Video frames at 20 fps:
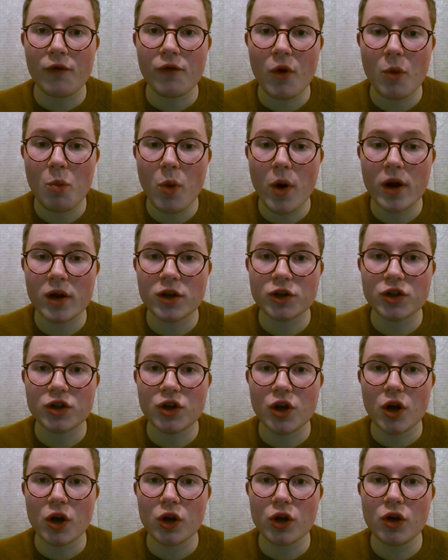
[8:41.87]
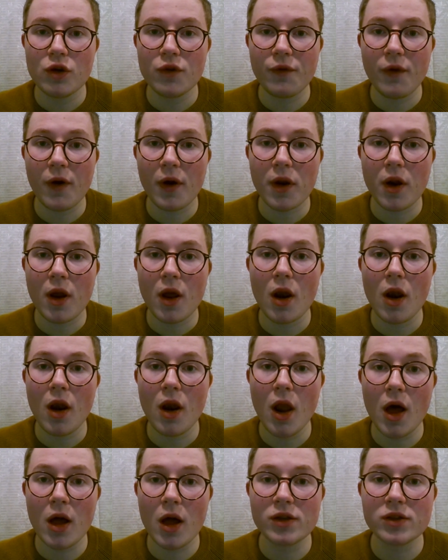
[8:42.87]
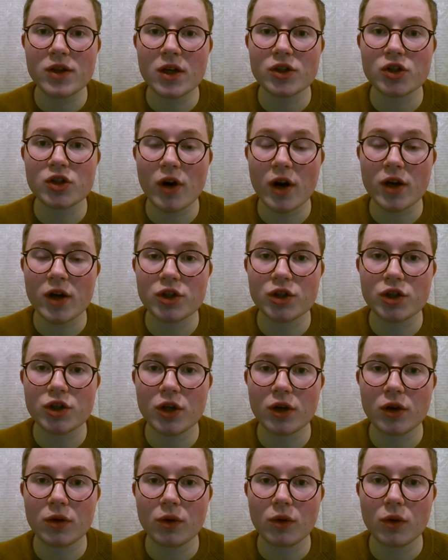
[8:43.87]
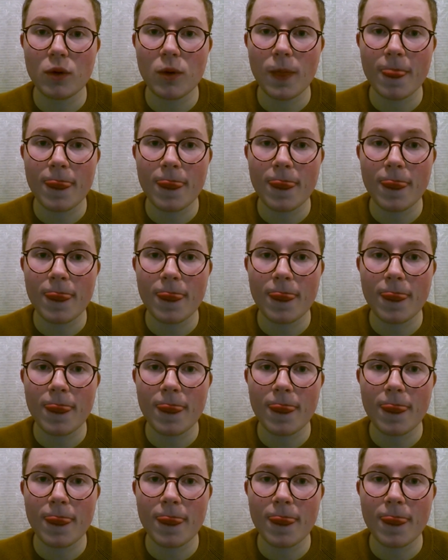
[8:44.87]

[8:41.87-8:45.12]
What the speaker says: from which Qfun learns a strategy,